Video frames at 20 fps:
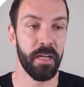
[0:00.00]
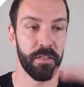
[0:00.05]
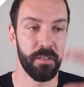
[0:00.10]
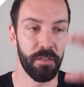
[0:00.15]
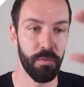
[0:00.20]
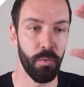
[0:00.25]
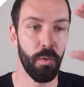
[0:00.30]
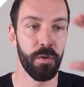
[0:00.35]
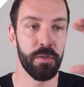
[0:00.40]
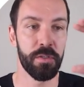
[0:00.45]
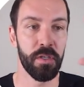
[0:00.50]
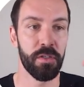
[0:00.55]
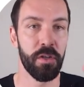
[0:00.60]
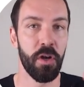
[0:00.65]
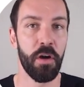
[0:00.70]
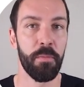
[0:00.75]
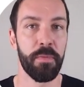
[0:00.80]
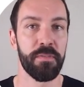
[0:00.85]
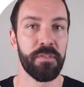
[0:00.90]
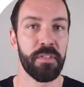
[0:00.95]
towards the
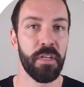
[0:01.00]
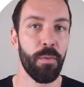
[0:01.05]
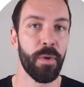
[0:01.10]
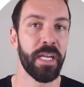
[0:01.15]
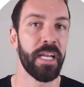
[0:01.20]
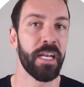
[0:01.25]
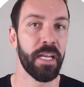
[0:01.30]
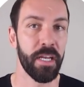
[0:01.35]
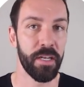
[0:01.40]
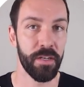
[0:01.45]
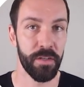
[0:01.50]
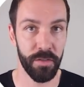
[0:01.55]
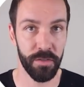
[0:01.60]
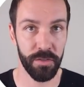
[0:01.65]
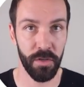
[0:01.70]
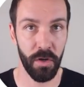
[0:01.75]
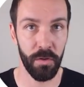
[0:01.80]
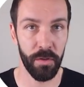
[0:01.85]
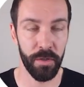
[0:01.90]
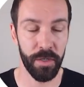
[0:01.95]
top of someone getting into the
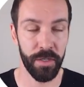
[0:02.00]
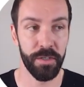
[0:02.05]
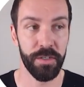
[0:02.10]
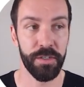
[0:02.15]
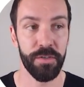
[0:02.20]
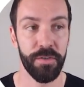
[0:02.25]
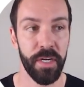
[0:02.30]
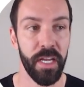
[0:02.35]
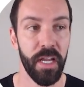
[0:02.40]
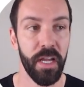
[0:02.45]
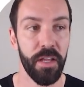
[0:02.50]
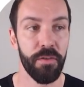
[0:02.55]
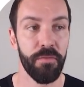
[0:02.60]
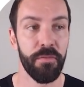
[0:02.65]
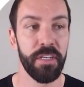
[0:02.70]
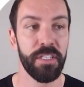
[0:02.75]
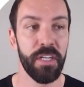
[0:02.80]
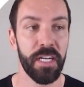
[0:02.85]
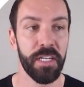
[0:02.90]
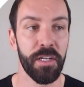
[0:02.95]
solar industry. The
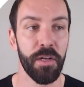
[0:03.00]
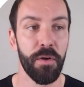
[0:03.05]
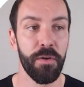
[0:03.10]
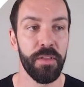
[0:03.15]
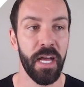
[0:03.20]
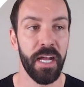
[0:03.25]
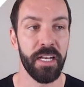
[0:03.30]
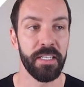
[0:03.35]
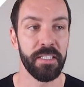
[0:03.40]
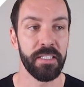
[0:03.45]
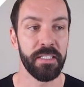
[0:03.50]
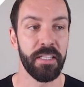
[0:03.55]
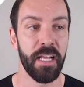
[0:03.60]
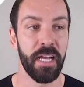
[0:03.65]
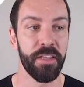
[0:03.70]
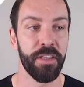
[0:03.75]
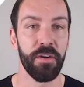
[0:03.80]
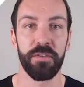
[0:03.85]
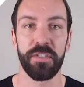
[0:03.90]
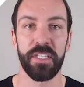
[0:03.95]
reason I know that is
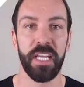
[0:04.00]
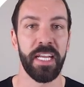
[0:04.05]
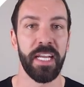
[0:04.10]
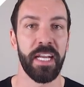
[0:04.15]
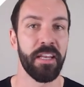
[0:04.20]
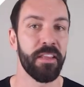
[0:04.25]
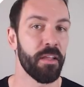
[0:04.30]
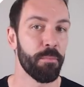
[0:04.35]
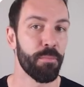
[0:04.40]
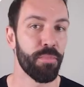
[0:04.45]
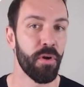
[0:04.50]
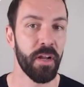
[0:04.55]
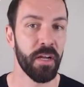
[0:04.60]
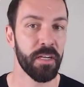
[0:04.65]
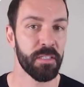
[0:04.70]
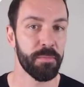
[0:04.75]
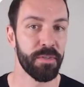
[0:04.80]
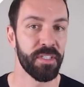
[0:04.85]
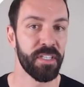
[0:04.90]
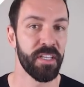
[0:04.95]
that they're not saying anything
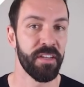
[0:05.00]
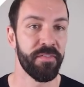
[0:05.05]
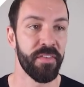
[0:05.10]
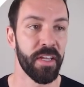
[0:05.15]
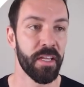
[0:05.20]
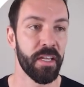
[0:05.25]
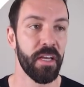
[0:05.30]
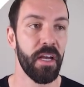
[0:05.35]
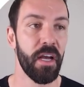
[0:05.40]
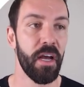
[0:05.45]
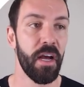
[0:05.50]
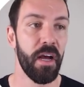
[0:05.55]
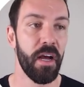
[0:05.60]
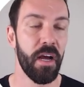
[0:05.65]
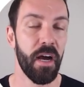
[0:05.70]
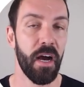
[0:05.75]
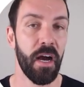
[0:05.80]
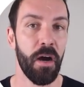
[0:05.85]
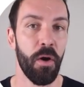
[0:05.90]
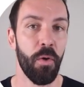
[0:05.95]
product specific
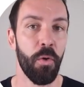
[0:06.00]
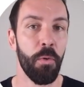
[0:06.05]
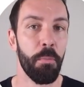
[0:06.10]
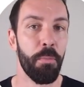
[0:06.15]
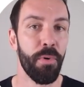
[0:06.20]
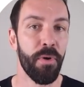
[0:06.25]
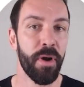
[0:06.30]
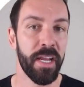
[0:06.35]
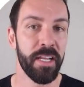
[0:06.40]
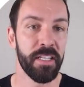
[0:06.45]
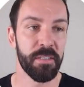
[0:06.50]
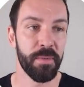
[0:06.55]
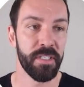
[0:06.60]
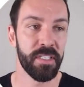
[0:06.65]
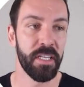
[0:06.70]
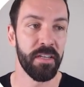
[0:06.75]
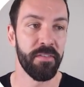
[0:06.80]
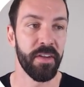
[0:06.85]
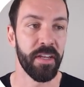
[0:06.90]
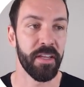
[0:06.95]
or brand
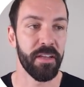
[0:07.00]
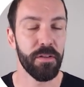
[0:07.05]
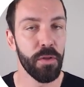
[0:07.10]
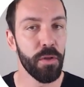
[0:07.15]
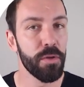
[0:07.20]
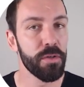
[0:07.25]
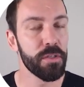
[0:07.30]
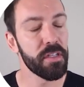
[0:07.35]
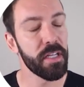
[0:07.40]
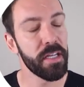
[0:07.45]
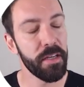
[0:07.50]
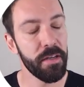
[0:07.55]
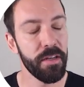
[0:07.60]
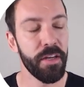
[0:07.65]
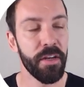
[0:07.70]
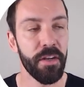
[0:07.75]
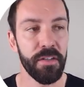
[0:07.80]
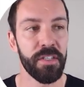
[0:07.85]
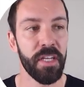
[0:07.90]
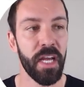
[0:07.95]
specific. Loosely,
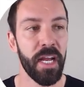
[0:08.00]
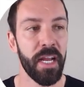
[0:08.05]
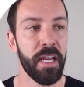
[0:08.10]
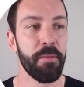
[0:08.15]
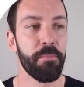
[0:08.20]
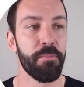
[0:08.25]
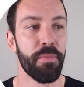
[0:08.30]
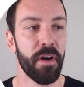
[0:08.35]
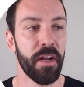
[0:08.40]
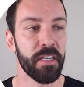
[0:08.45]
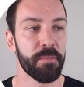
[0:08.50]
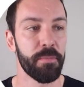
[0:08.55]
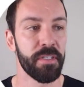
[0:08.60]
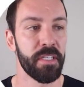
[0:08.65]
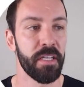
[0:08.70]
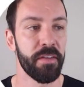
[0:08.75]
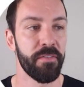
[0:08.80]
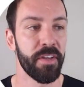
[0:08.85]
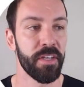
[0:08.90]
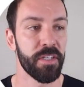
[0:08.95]
you could say product
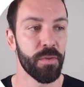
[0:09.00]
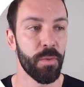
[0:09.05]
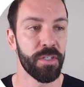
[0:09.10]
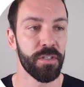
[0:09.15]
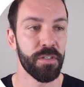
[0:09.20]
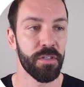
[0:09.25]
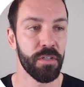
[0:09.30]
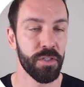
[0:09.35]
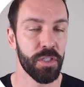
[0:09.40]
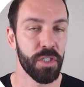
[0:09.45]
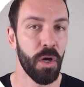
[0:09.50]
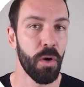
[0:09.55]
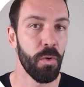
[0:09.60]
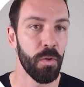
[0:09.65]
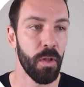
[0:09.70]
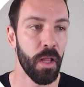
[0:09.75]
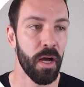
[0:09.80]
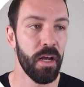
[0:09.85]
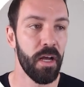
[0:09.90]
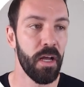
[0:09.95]
specific, switch to
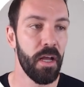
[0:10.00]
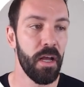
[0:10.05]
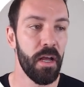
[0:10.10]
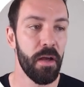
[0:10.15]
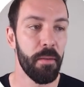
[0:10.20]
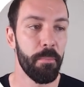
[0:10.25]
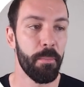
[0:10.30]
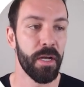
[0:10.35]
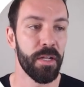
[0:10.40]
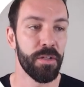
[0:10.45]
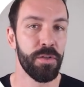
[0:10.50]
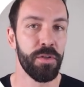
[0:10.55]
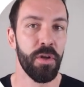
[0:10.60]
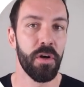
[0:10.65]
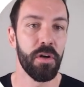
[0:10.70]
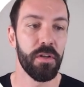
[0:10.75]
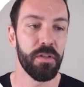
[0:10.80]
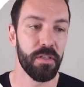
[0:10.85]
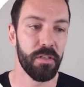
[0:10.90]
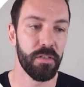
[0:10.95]
solar, but
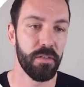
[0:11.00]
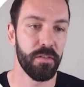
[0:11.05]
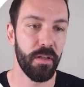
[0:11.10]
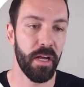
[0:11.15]
not